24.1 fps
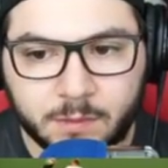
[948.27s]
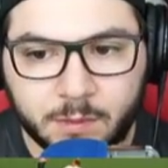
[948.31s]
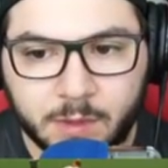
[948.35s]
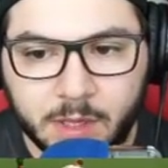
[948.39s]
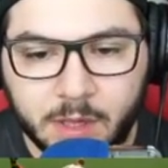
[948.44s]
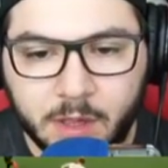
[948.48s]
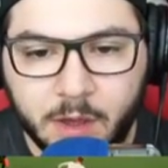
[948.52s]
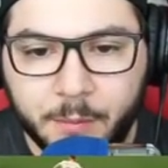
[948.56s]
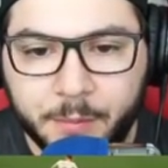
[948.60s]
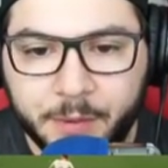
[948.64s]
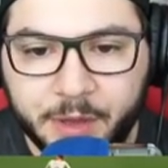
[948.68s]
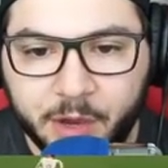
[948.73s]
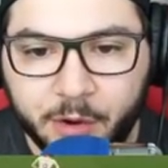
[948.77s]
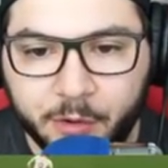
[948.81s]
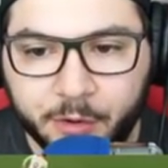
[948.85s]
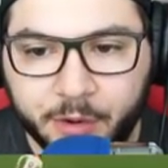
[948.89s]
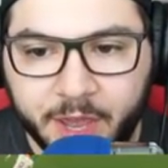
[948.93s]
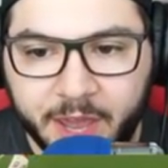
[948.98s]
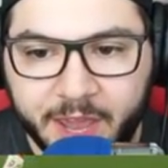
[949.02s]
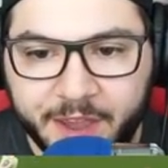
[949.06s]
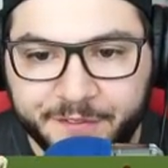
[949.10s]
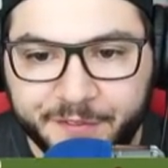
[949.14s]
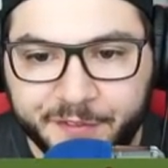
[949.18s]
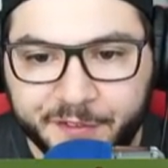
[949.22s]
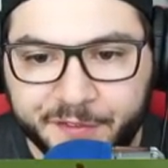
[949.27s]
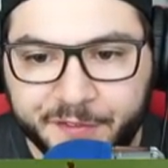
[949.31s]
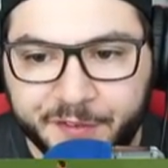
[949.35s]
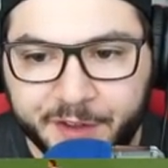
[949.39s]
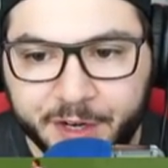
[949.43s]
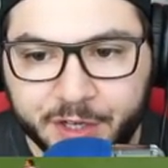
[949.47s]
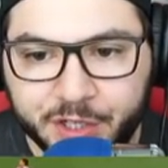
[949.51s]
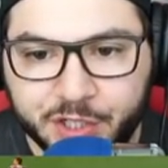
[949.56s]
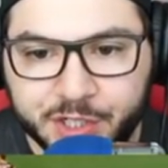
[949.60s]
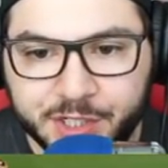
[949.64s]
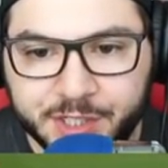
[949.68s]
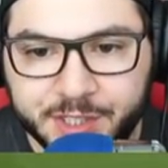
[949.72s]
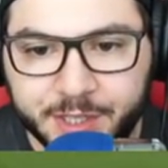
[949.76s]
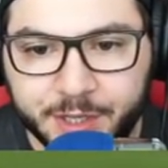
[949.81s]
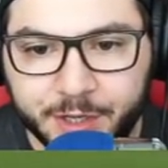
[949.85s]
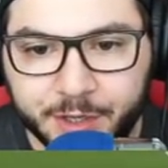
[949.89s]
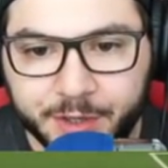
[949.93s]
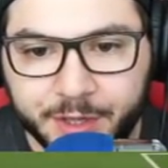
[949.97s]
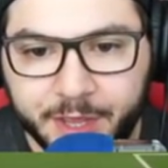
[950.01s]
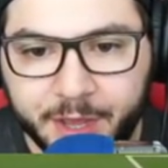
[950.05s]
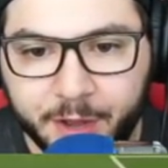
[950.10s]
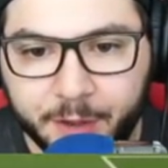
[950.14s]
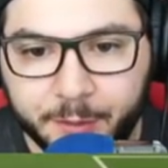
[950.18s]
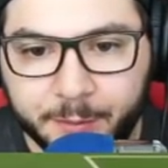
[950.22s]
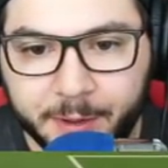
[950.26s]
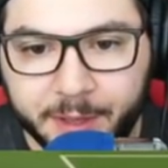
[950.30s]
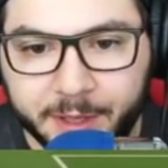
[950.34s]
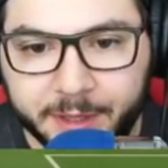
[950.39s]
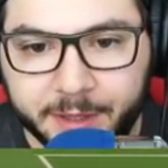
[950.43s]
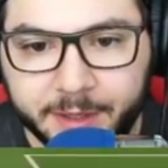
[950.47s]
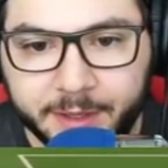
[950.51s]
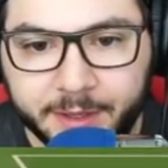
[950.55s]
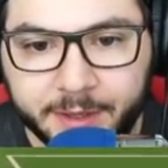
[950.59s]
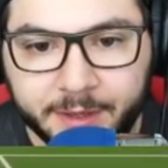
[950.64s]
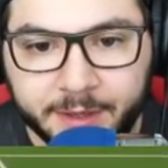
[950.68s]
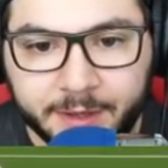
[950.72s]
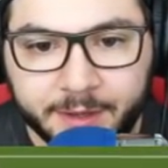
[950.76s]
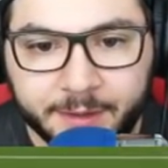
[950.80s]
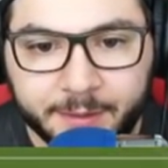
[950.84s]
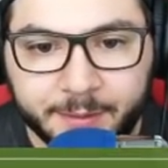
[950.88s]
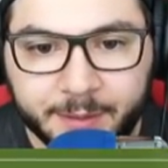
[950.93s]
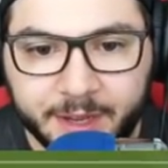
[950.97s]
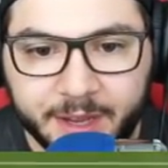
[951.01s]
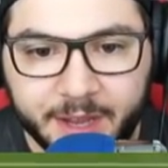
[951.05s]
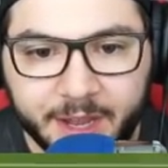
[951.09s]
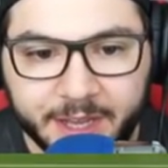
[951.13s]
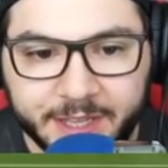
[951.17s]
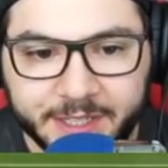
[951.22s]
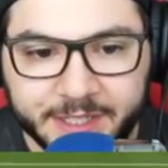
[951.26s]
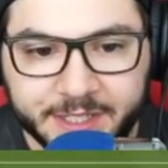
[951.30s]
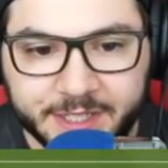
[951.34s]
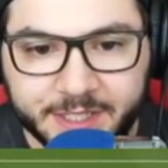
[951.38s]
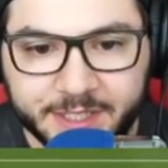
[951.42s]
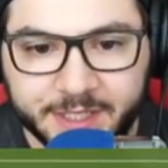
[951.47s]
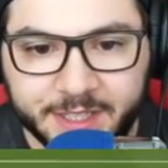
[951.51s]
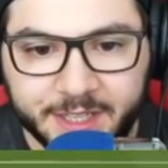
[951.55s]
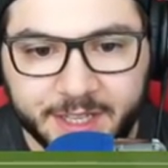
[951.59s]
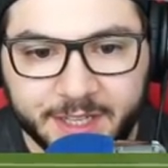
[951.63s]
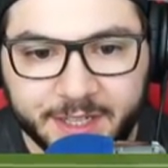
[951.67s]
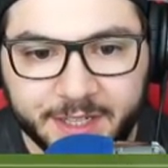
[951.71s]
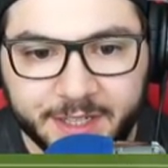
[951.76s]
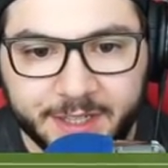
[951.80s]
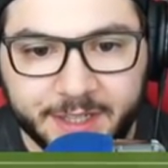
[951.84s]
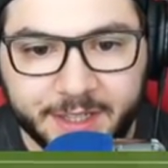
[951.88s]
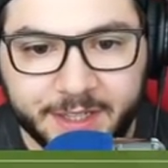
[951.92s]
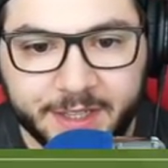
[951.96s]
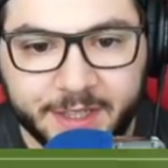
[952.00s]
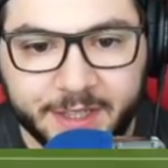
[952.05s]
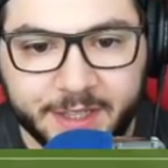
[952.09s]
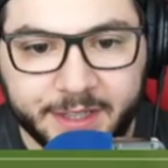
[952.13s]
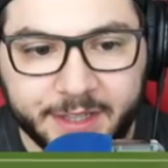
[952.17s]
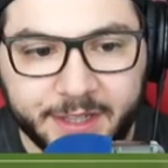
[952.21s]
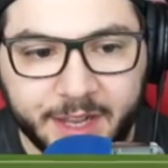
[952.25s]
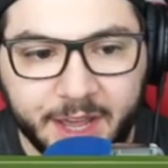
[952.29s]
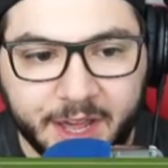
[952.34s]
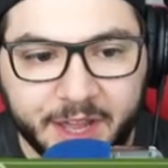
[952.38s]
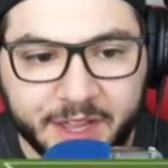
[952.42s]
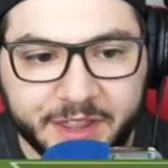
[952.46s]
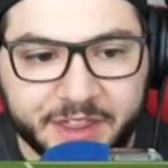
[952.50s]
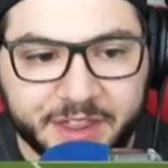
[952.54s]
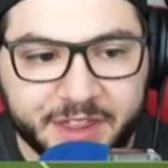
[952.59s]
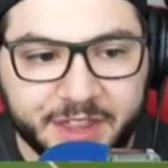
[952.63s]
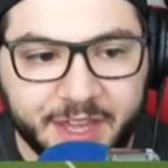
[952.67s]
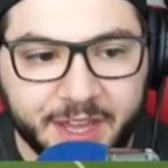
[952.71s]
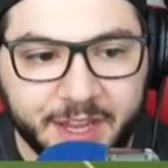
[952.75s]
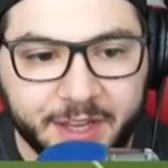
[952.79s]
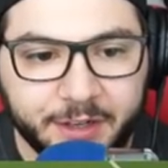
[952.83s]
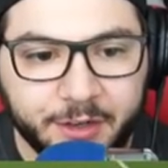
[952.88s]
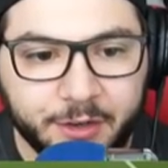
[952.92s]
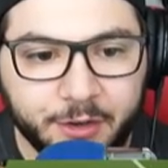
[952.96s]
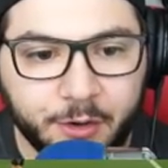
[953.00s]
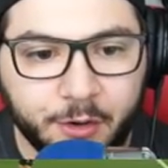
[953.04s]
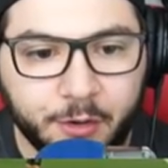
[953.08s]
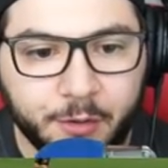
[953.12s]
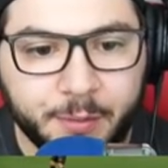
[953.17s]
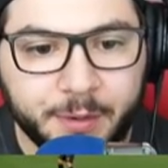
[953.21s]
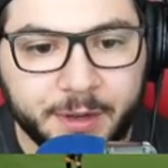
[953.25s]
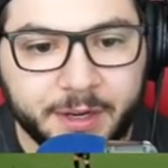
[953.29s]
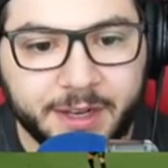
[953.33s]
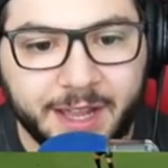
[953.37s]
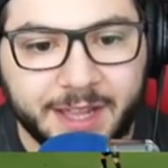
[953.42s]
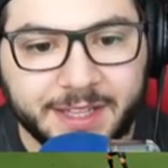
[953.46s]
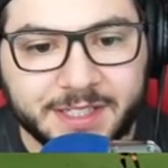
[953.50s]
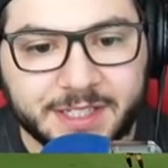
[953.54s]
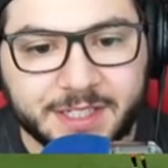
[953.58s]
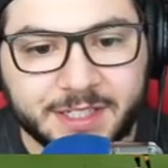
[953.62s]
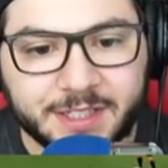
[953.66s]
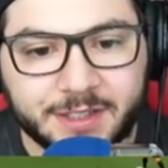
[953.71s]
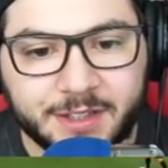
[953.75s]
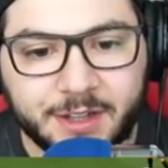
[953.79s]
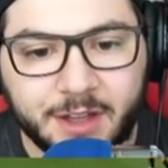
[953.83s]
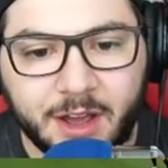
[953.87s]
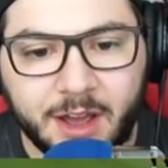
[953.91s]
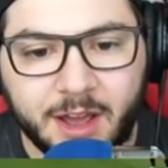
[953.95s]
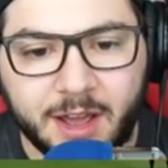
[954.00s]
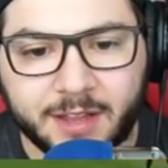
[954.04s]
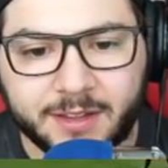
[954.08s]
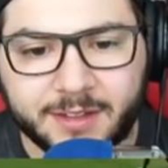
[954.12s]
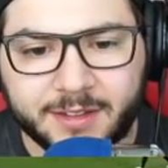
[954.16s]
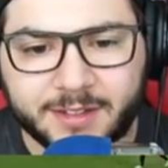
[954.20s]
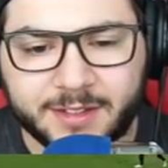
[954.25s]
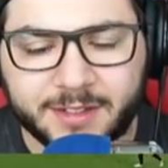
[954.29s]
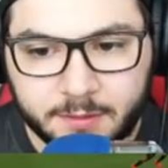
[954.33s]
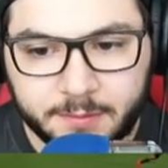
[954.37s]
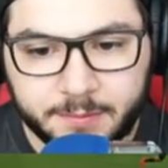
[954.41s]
Well, I'll be okay if it finishes nil nil, but because nothing. No, but that's not...